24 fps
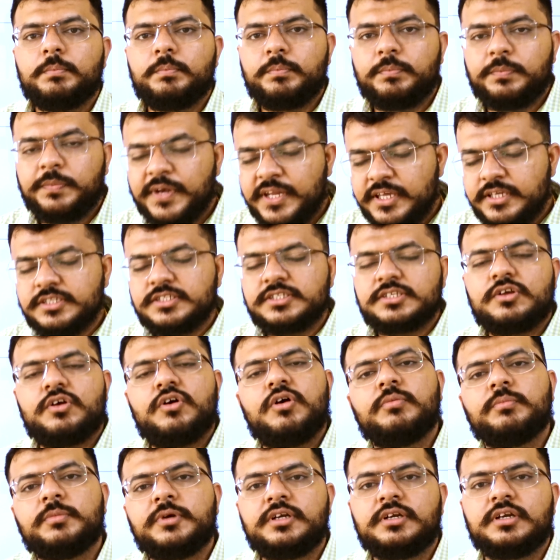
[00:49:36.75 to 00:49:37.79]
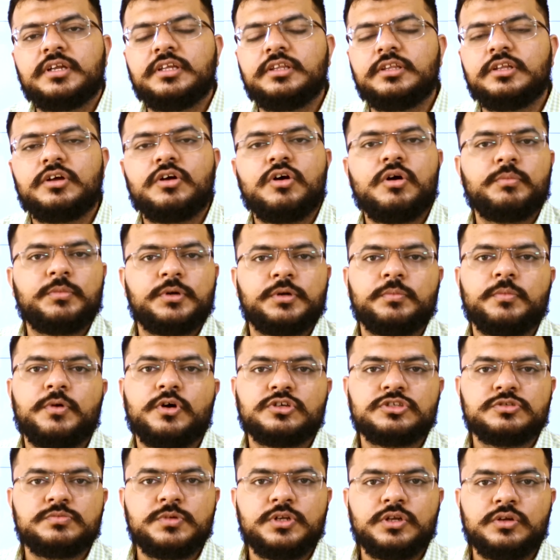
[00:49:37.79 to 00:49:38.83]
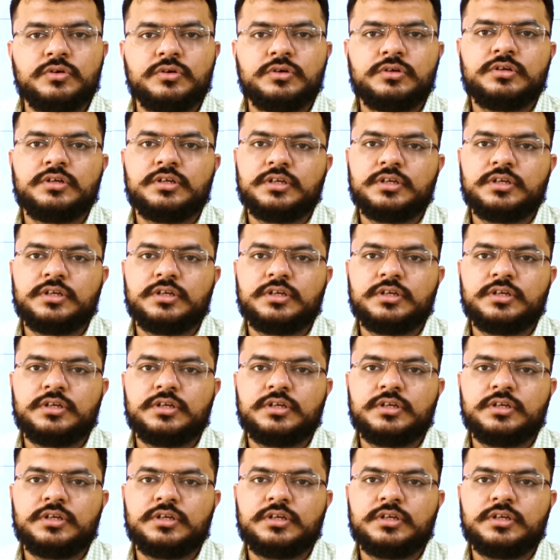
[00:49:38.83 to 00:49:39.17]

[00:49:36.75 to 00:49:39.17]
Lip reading: please comment in the comment box below.